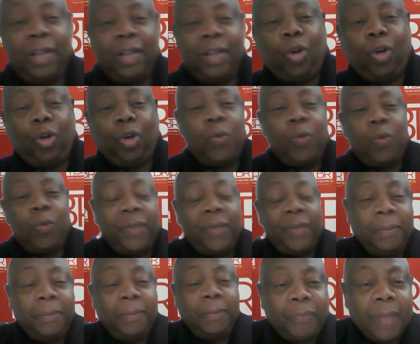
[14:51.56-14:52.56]
talk with
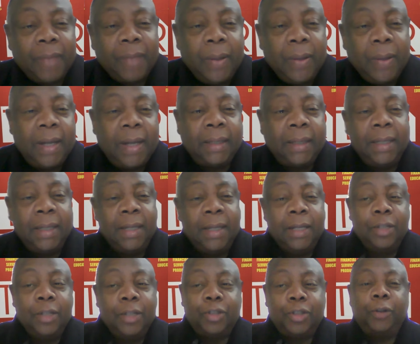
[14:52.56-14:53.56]
them, all right?
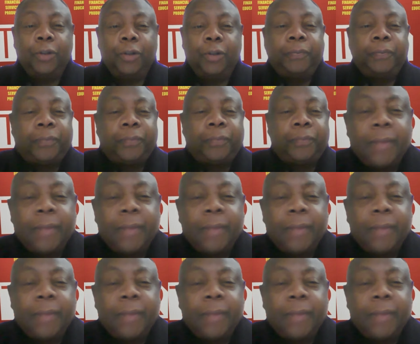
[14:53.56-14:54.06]
So